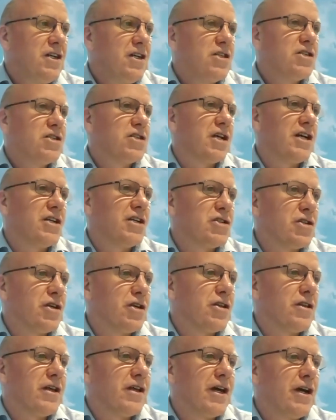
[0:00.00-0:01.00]
says
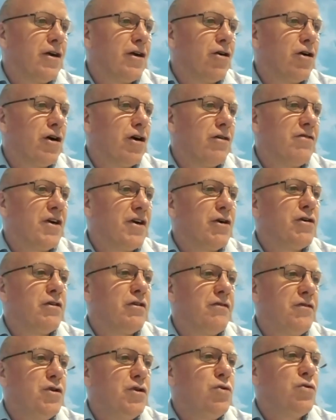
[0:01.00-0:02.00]
that there are very
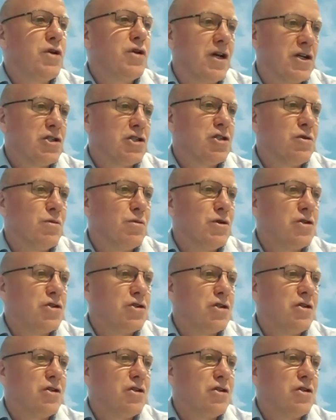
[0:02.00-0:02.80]
few customers